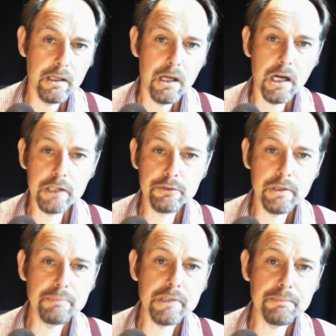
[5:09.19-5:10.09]
A
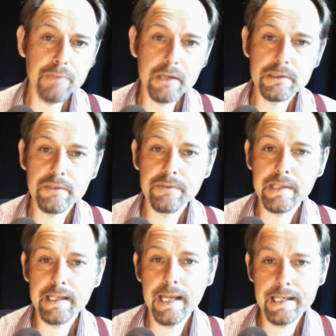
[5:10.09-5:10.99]
group composed of
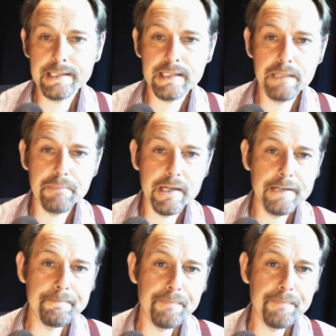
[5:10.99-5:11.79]
the ECB,